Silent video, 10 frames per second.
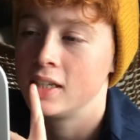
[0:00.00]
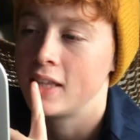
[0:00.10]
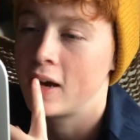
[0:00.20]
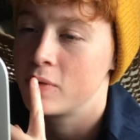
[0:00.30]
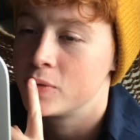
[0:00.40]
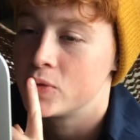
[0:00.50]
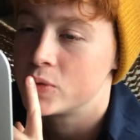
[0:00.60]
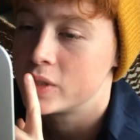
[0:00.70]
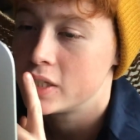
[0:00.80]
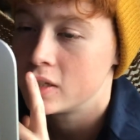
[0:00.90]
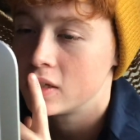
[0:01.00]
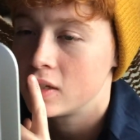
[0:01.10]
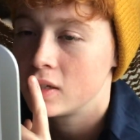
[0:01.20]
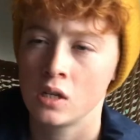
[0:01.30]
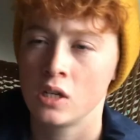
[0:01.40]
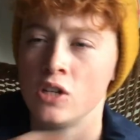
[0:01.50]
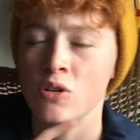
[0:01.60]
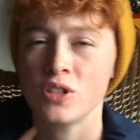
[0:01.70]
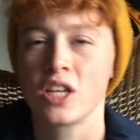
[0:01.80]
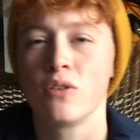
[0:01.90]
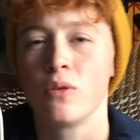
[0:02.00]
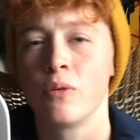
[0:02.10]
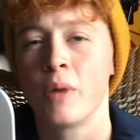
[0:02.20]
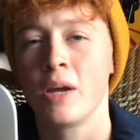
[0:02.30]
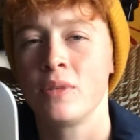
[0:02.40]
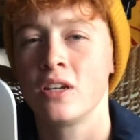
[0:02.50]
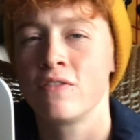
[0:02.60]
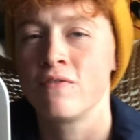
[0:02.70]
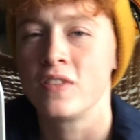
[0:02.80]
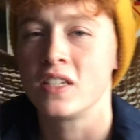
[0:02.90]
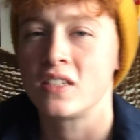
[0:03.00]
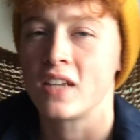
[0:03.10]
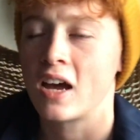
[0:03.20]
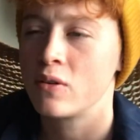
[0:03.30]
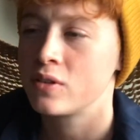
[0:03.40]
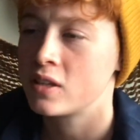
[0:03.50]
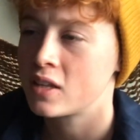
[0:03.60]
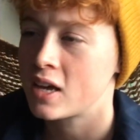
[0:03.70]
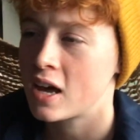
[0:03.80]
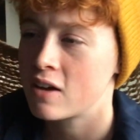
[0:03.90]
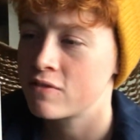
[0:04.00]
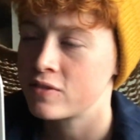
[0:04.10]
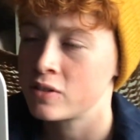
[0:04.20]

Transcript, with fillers: That one is really good. You know what they remind me of? The sound that they have?